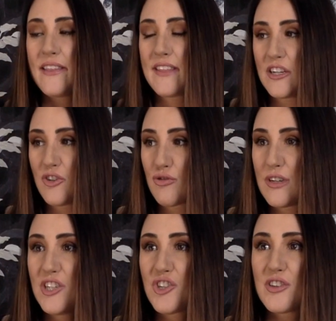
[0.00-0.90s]
They
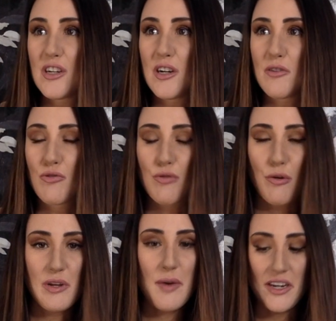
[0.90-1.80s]
entrench their
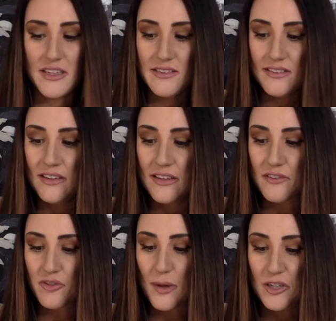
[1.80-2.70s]
crony buddies and
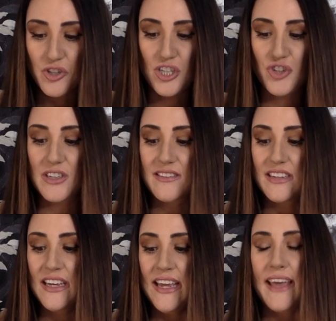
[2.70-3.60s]
their special
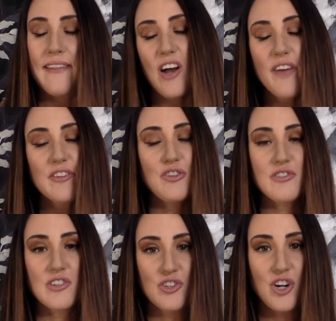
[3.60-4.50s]
interests, and they often
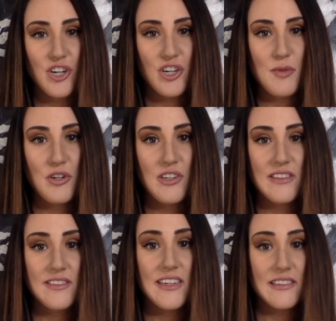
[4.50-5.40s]
use it to target
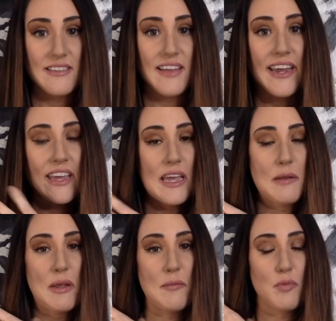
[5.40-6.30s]
communities they dislike
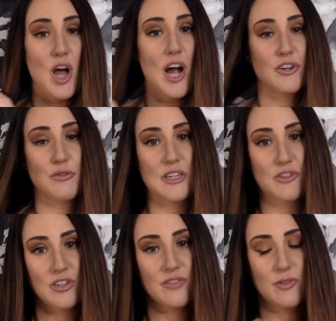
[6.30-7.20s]
and block new
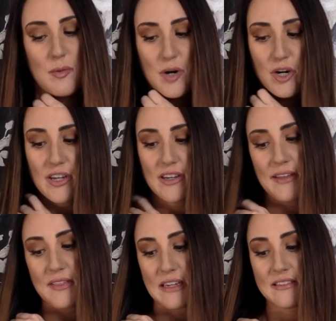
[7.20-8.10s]
entrants from a market.
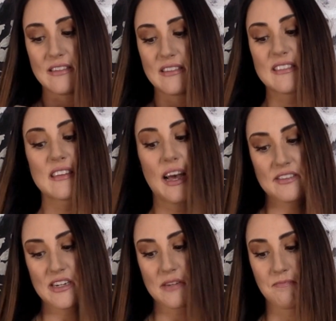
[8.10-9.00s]
I think it's
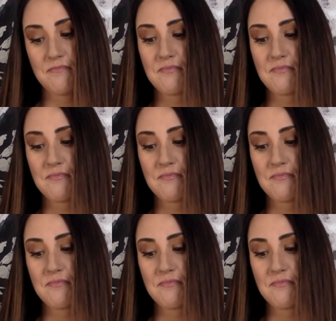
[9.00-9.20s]
disgusting.